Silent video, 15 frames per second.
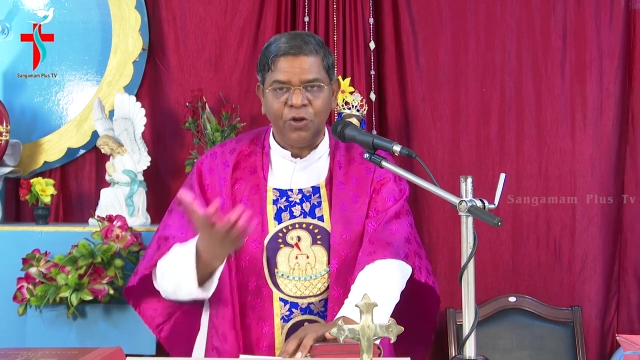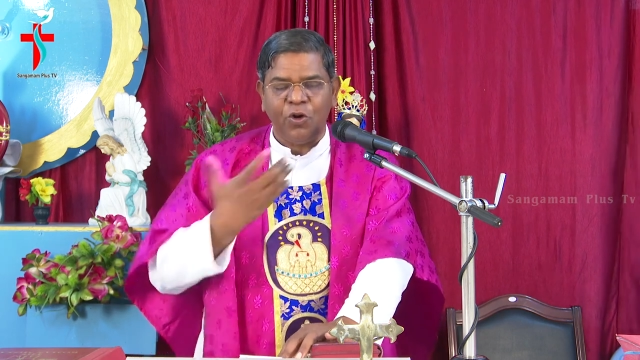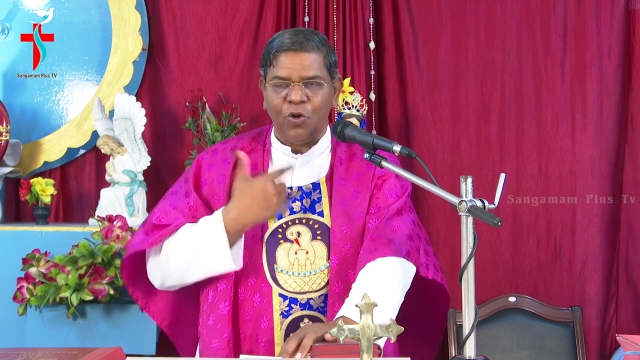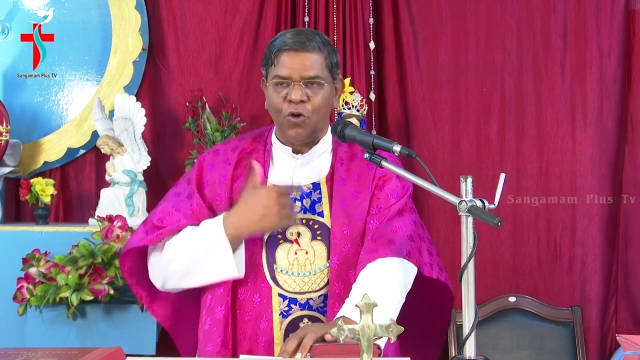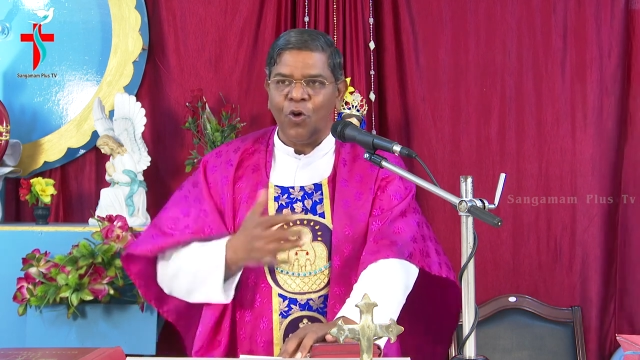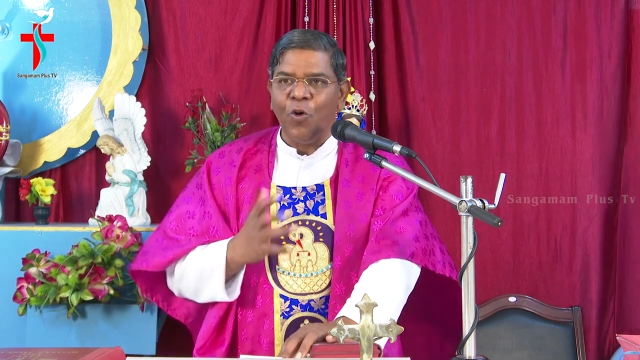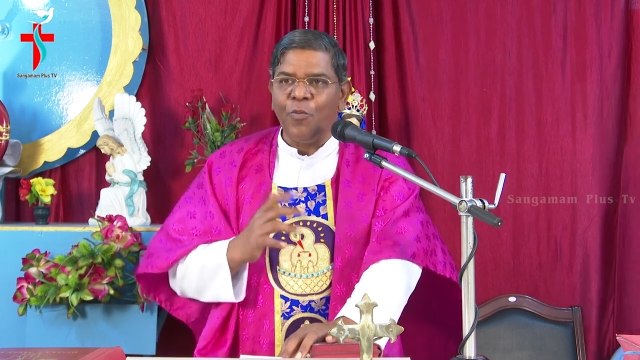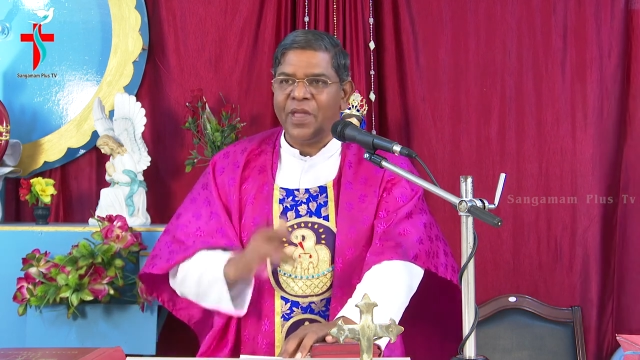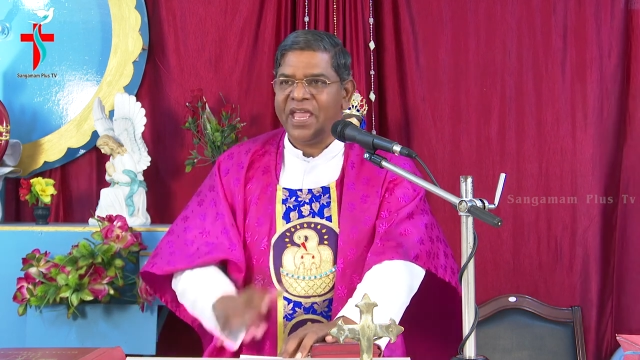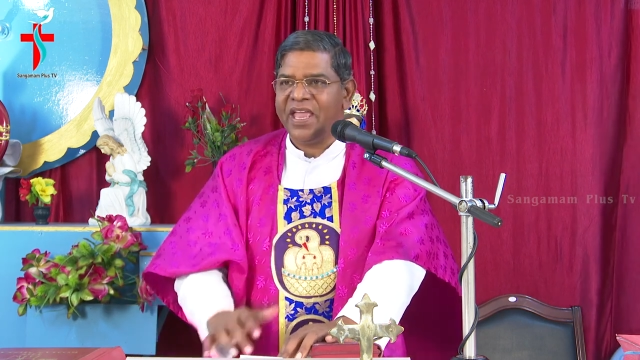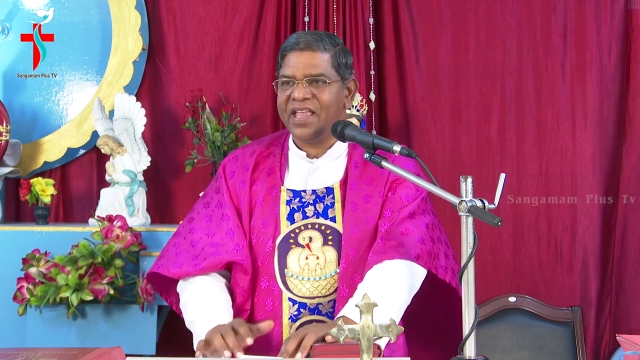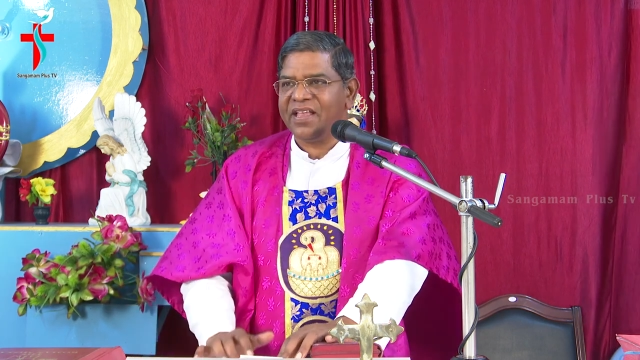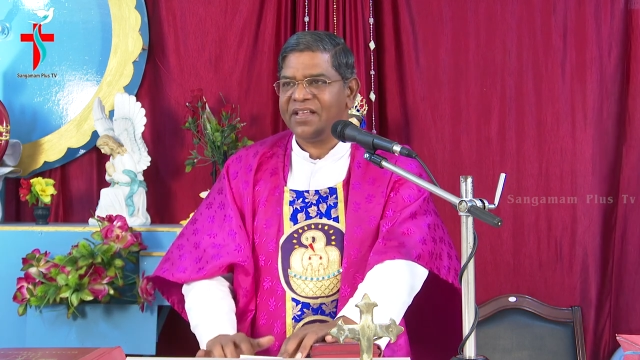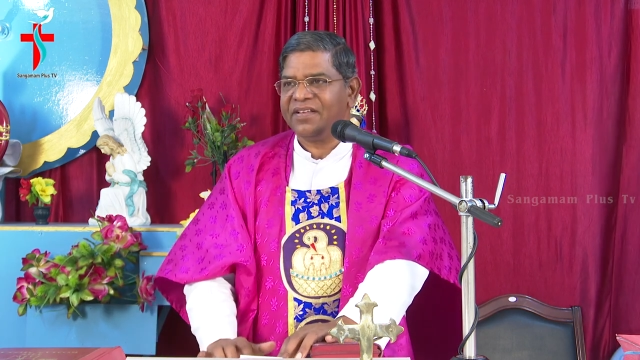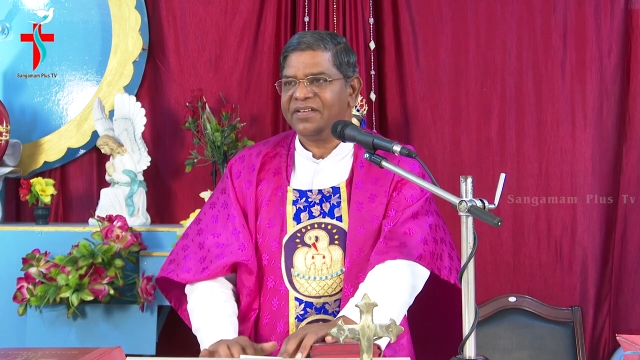to know
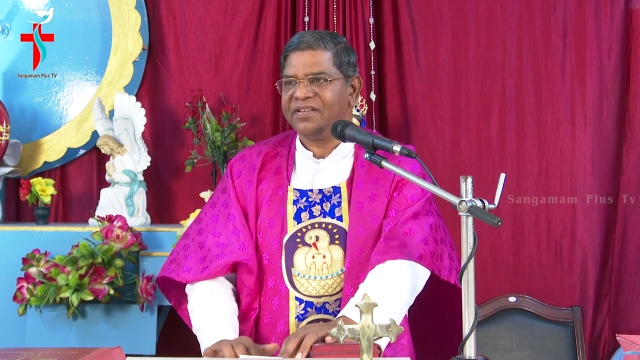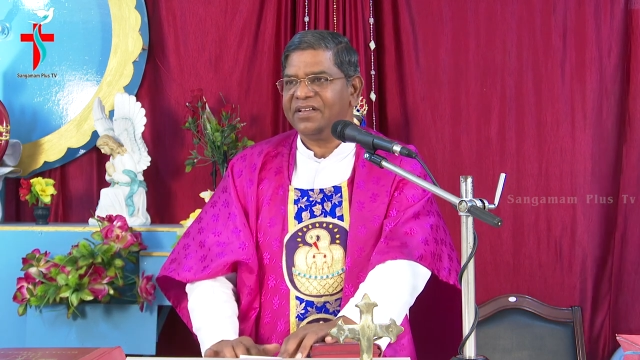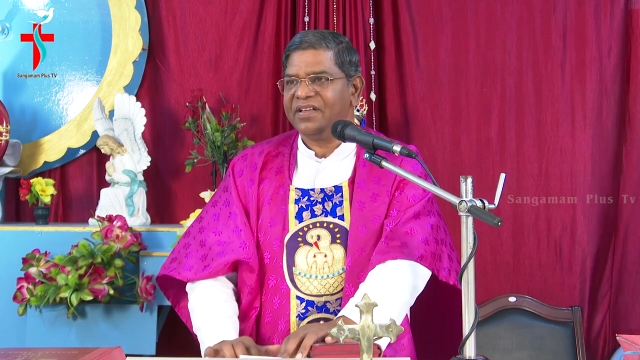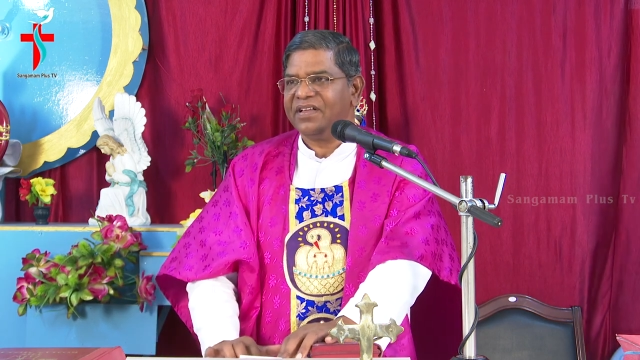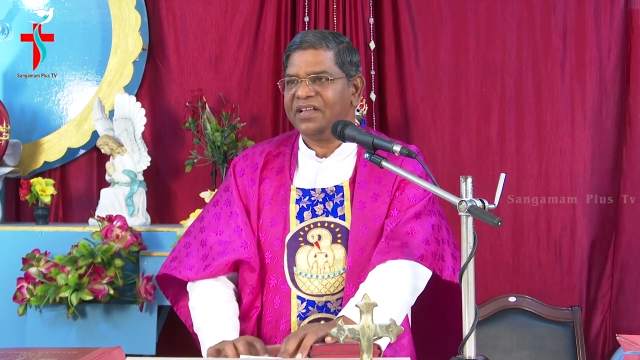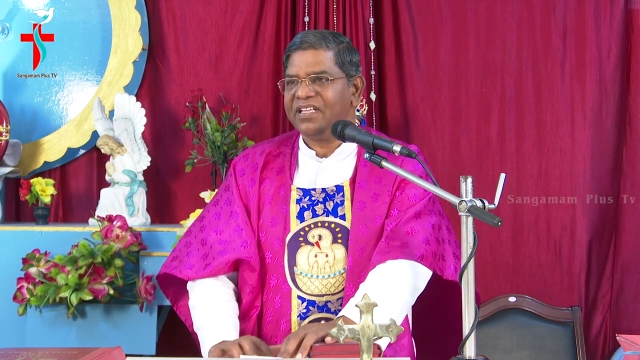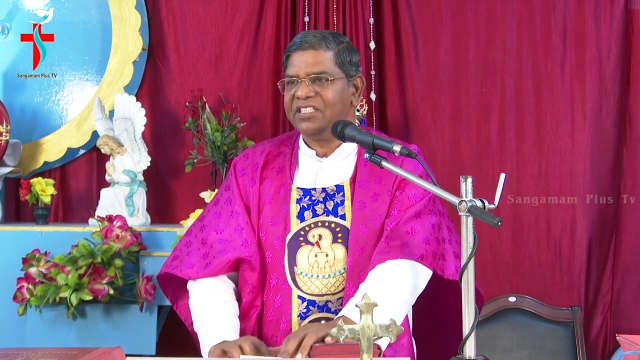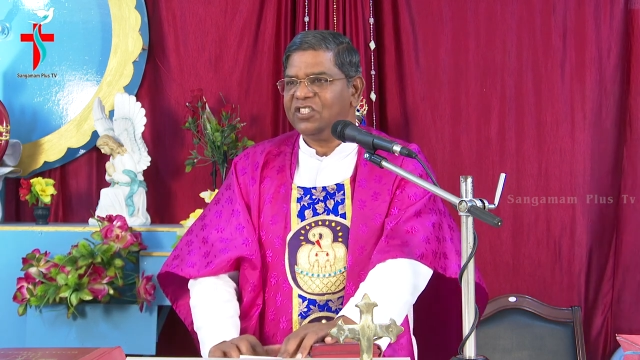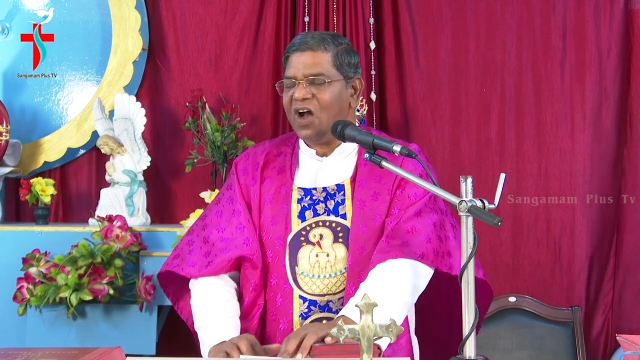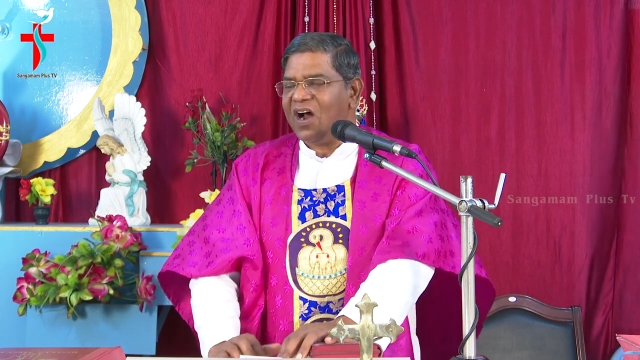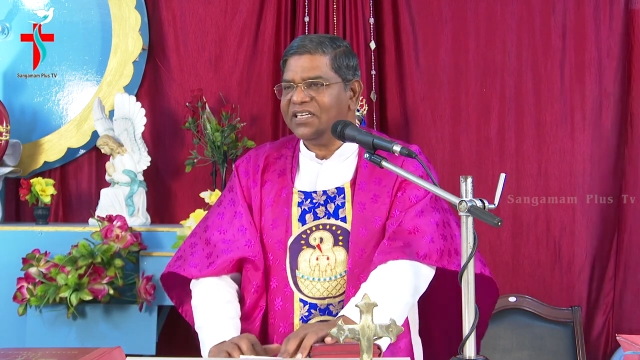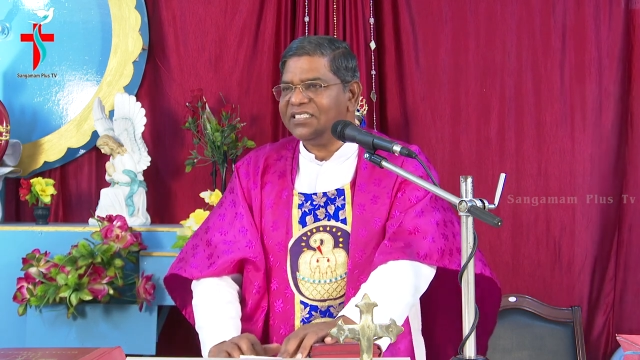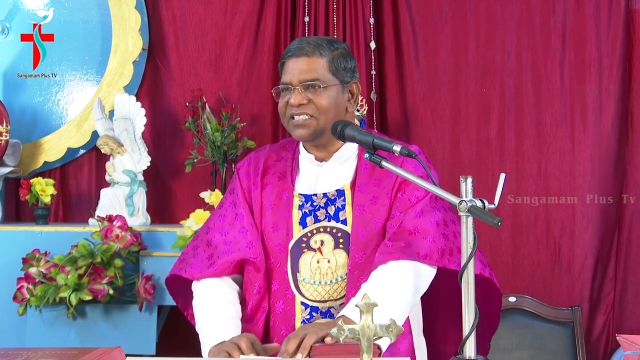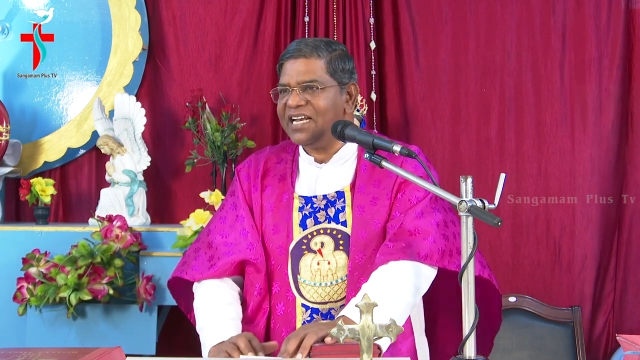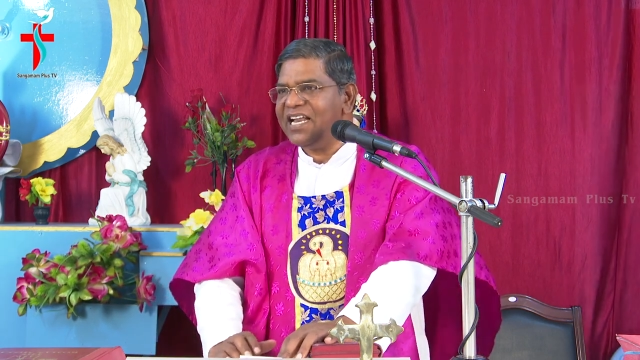me.
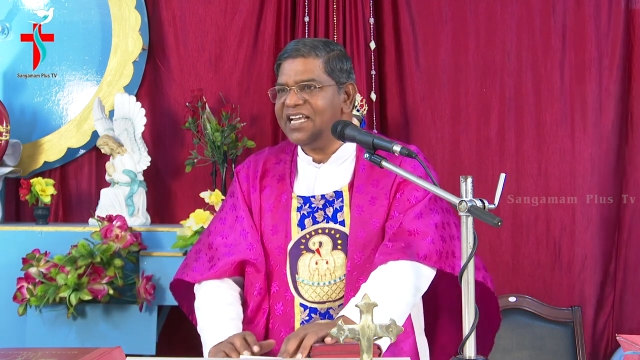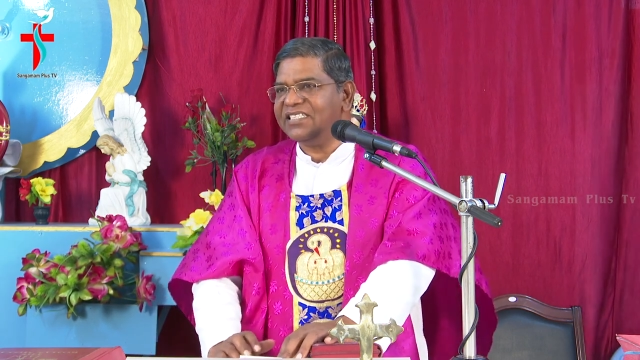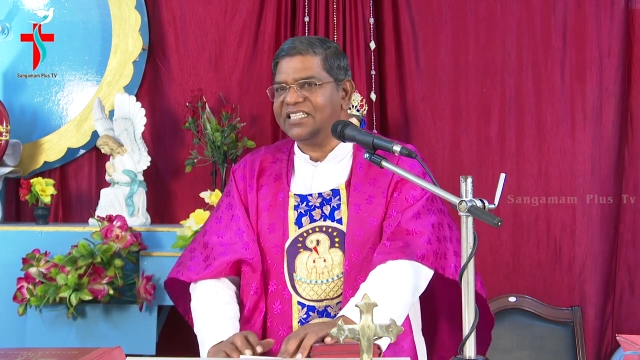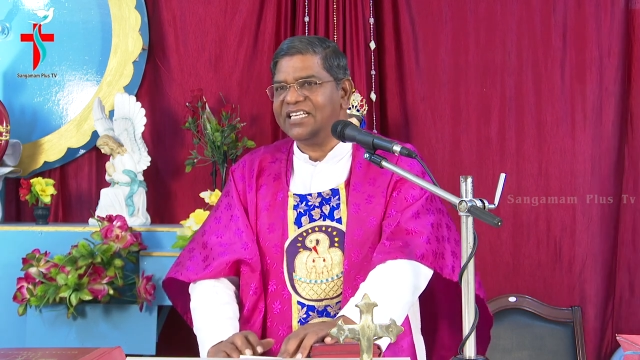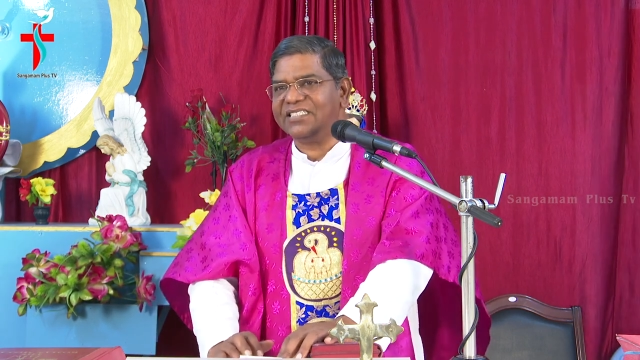John sent his